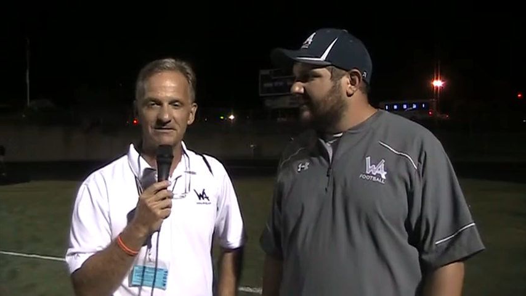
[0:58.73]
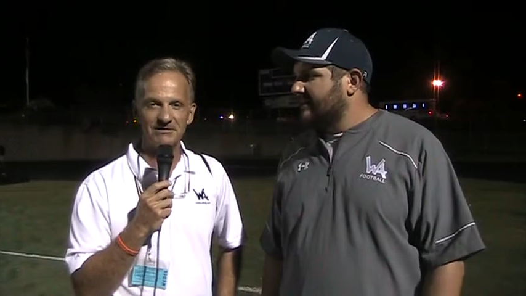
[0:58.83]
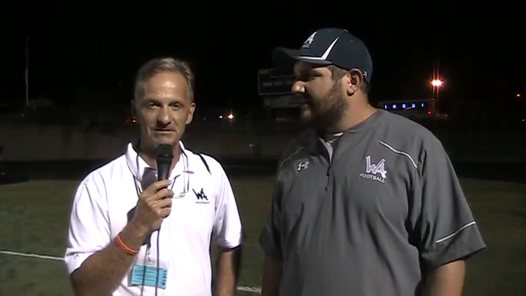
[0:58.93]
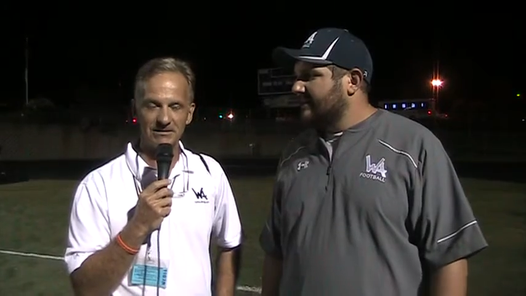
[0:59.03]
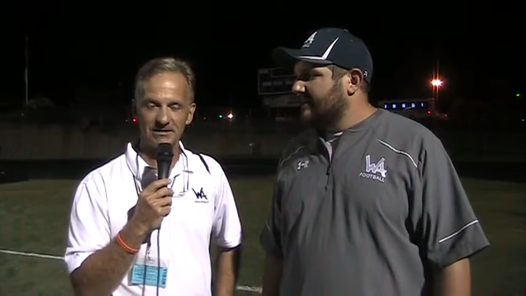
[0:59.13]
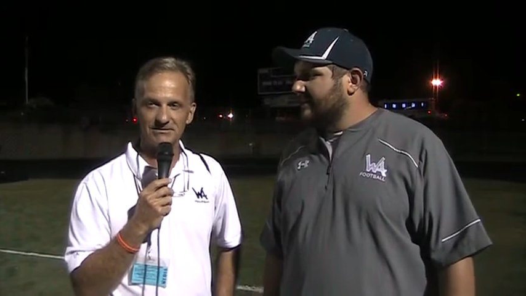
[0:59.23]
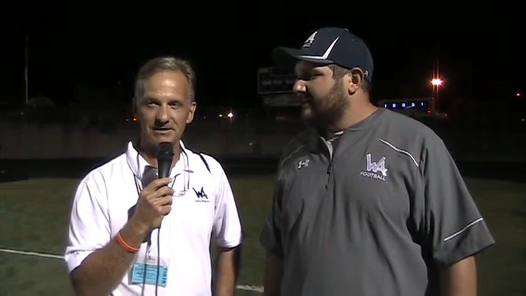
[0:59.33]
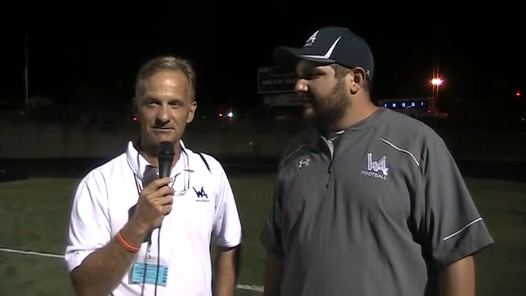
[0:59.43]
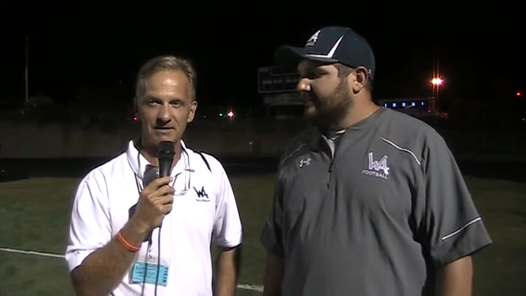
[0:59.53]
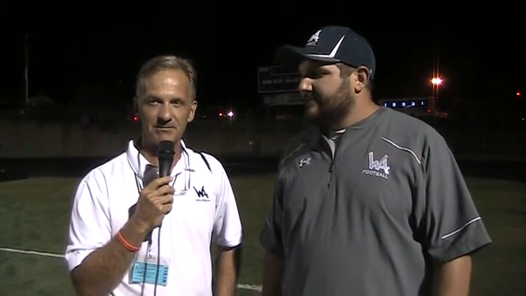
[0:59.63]
Speaker 1: and if you uh,
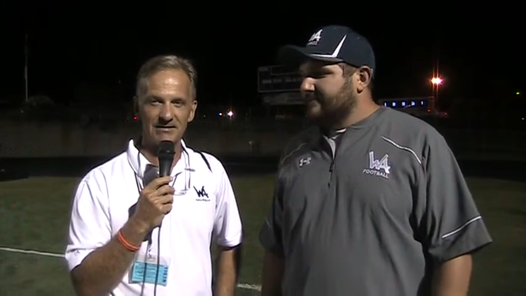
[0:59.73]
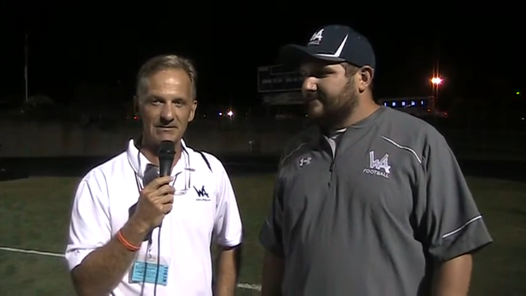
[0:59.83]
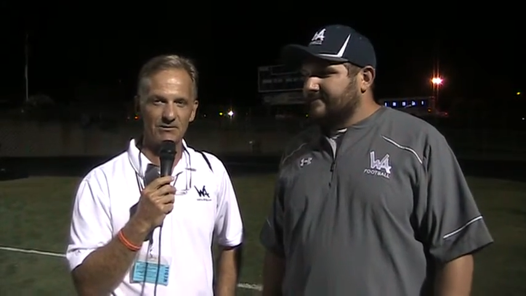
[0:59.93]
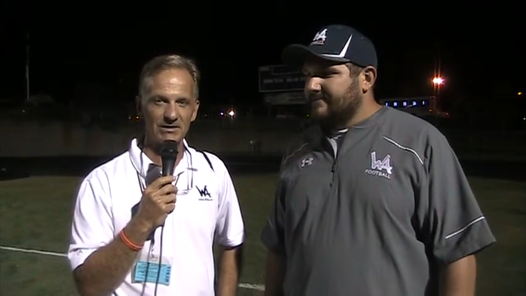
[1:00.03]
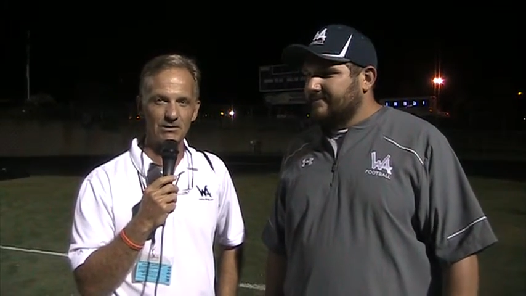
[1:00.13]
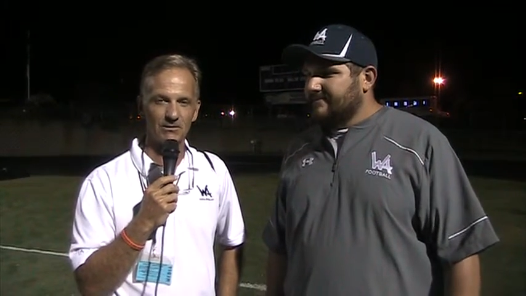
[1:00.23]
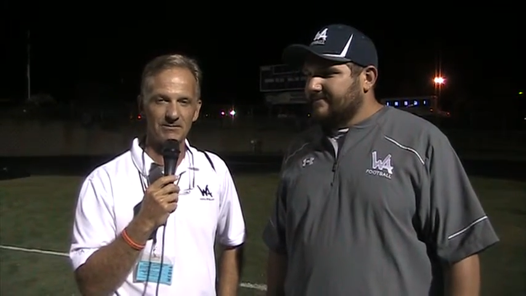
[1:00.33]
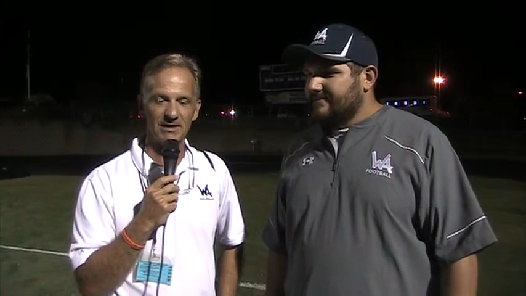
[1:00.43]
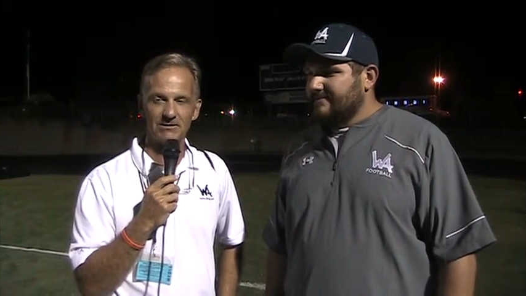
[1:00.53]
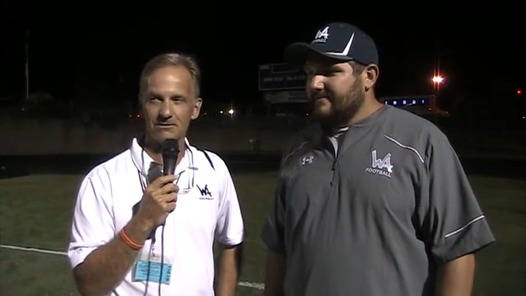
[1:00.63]
check my Monday morning
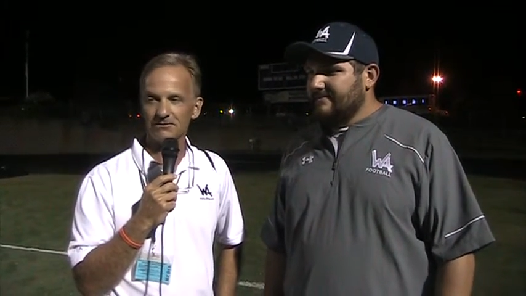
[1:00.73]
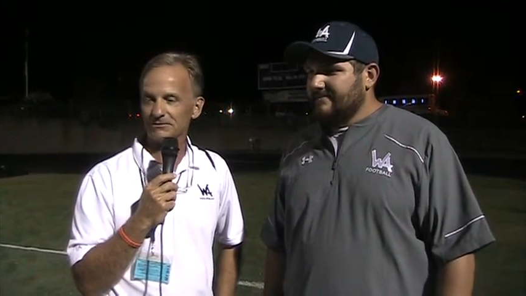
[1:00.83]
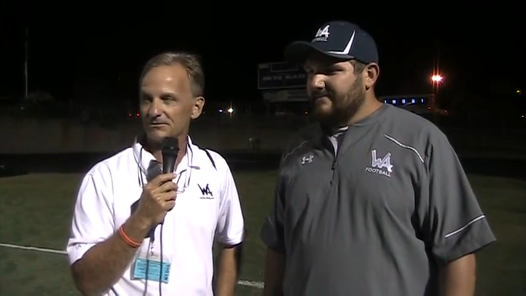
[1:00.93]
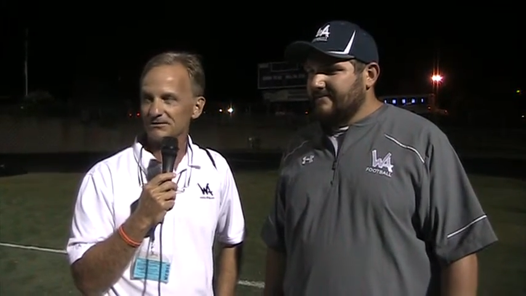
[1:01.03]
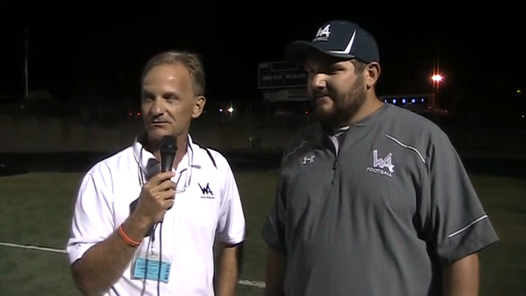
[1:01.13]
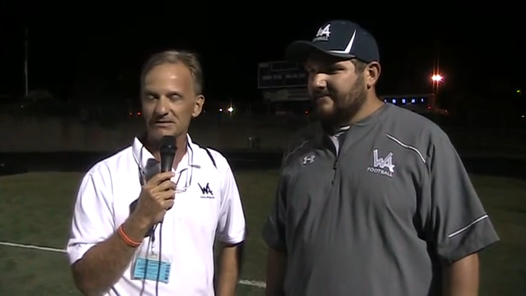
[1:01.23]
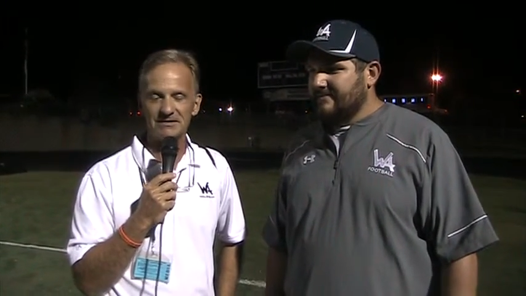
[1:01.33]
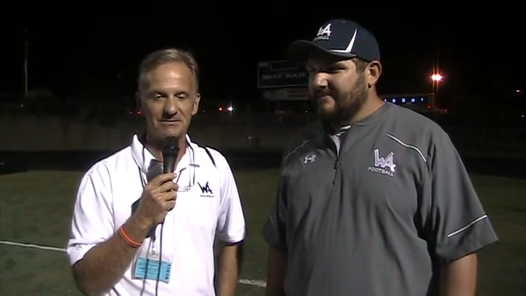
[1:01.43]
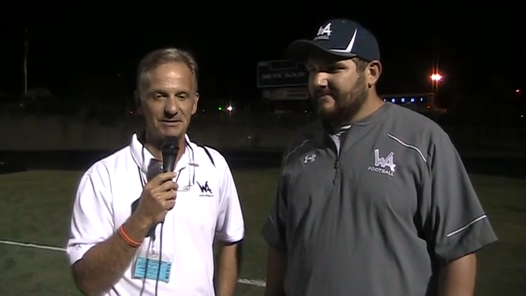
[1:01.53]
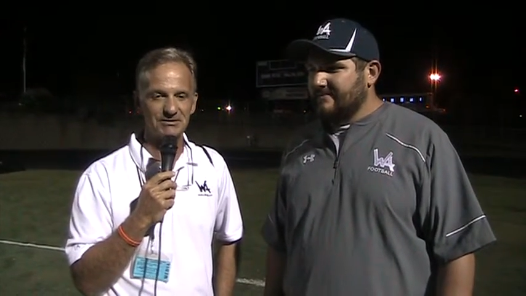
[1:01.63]
quarterback article this week,
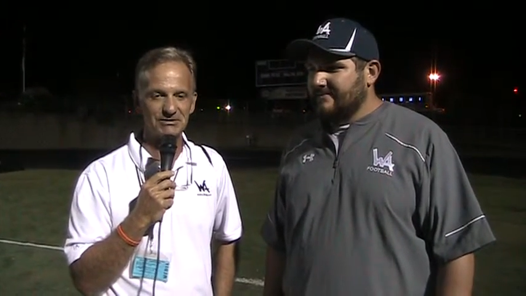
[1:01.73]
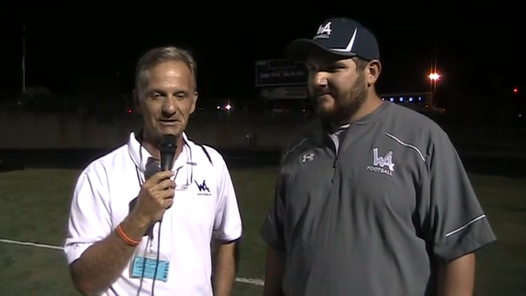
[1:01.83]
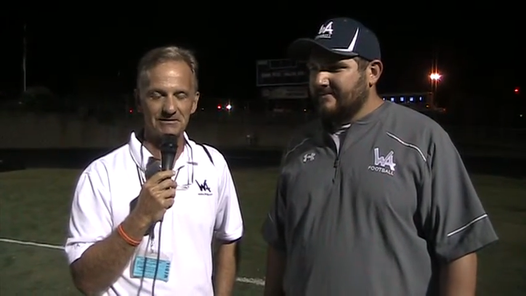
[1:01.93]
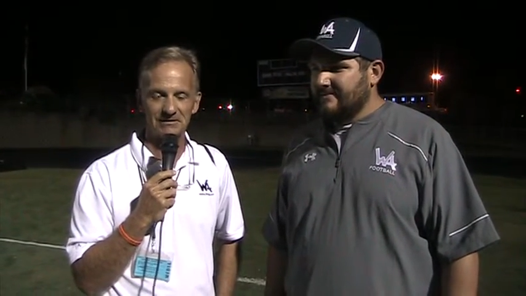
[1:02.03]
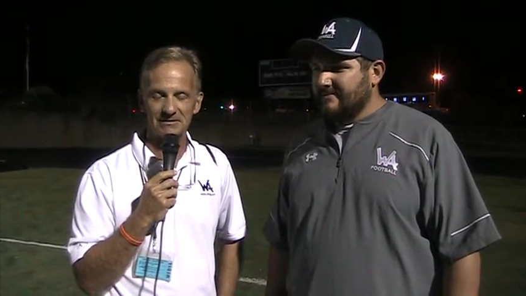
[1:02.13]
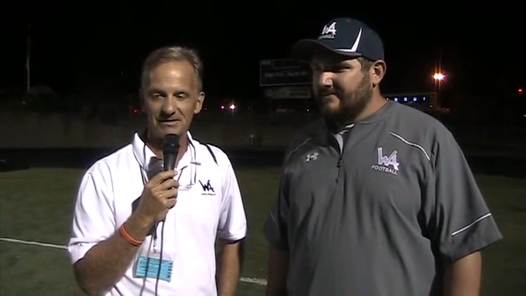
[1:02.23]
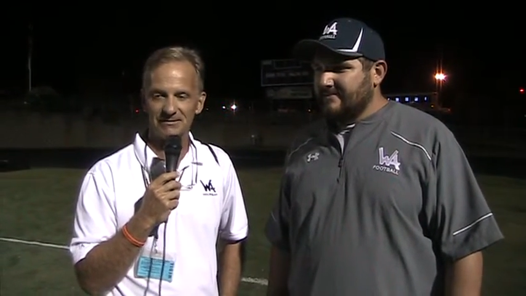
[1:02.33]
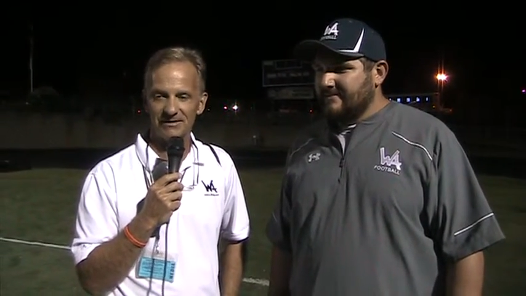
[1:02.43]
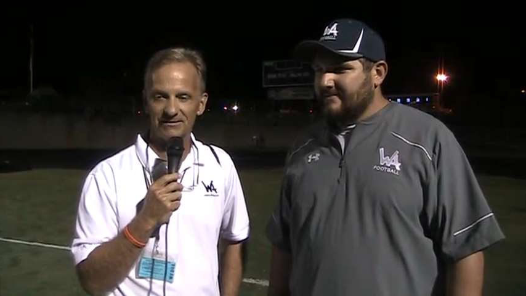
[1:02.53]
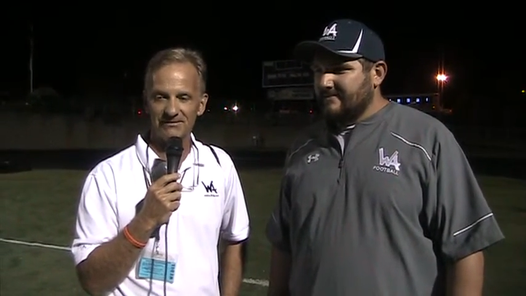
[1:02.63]
I'm, I'm going to share a little bit
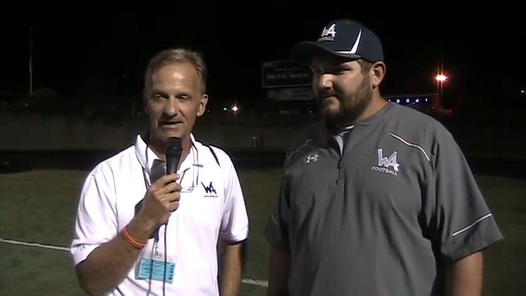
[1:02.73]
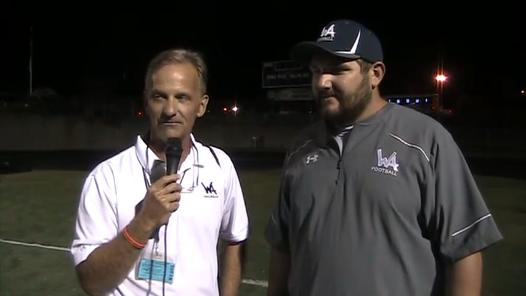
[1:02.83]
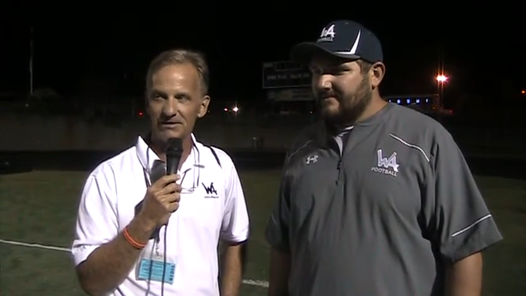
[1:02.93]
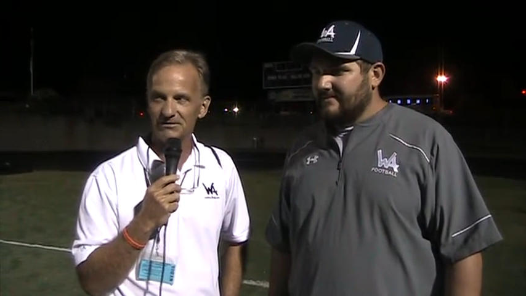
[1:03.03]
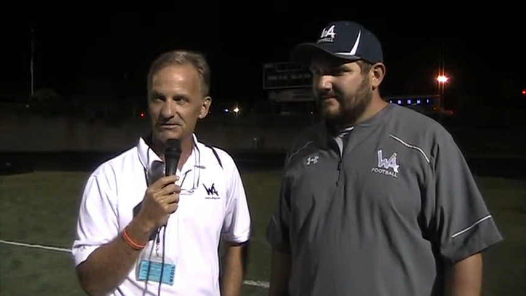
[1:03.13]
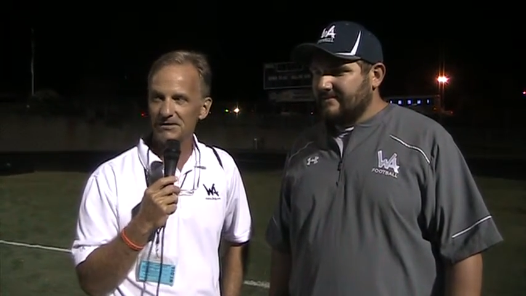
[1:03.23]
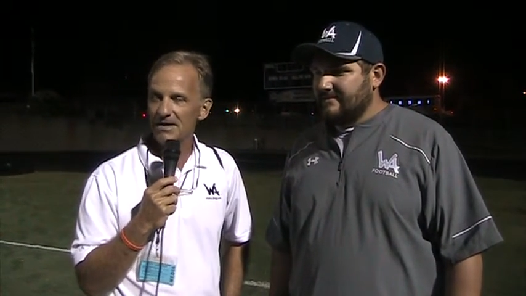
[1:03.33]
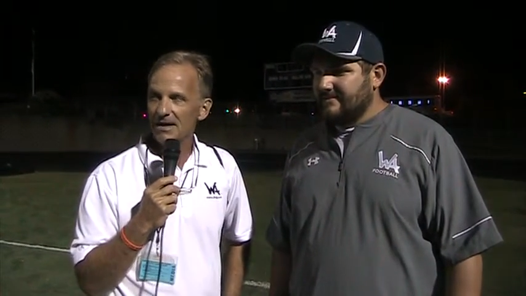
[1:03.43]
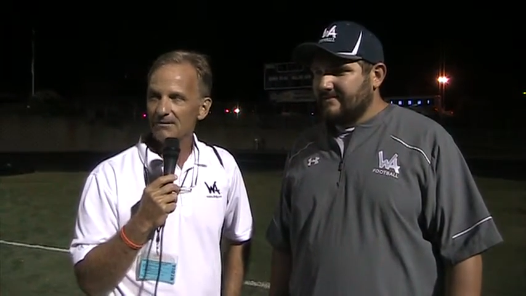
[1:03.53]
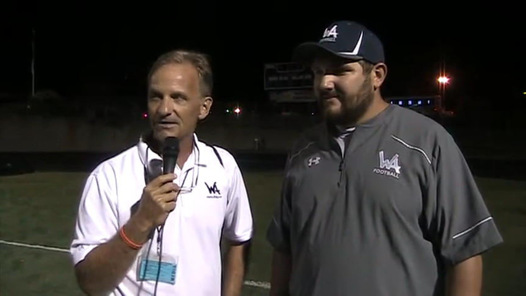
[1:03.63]
of, of, that with you.
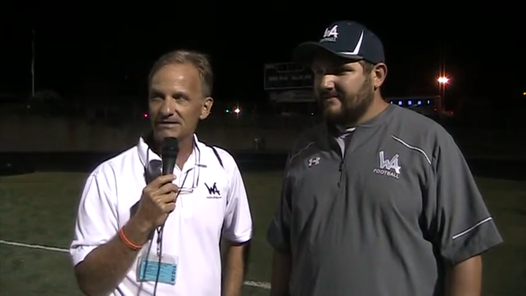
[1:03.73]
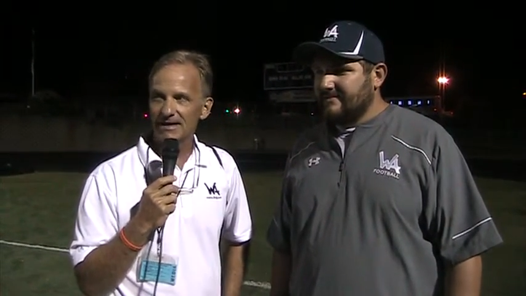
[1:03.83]
But